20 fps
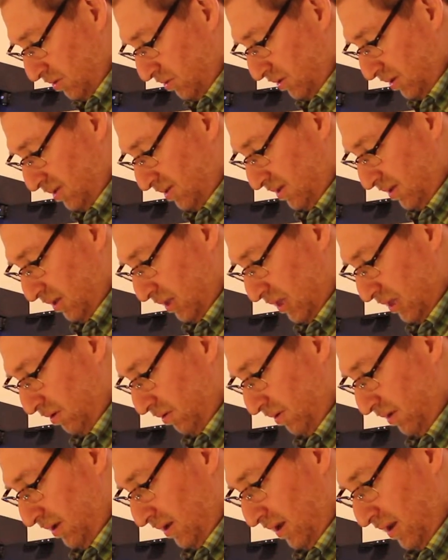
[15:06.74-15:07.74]
you just
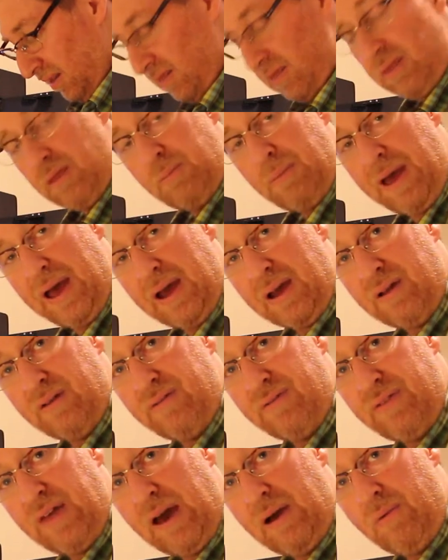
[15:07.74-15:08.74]
insert it in the back
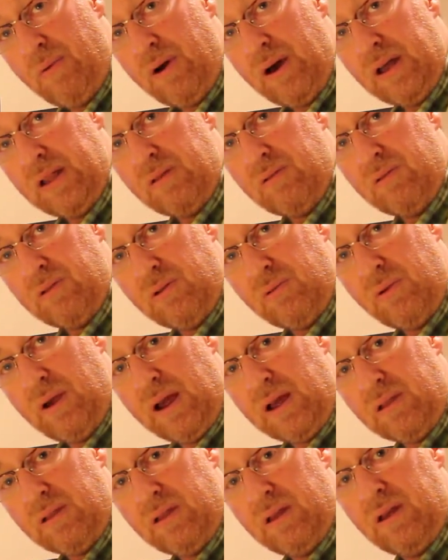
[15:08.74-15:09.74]
of that winder
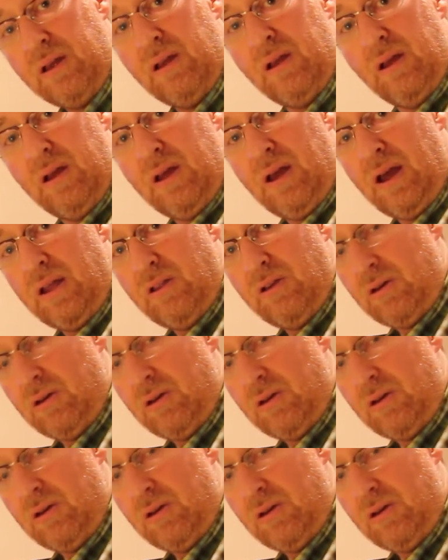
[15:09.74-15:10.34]
directly, and